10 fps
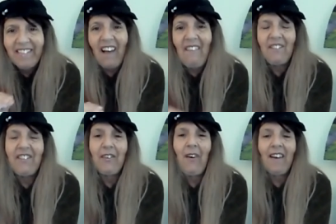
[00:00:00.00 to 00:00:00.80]
done
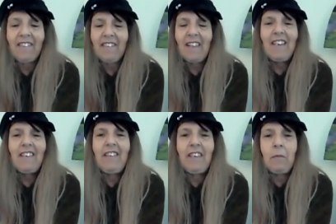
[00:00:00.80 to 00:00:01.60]
to us,
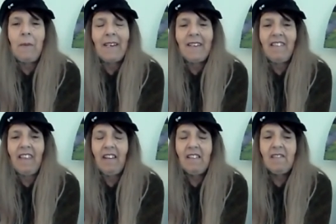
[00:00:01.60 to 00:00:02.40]
to humanity.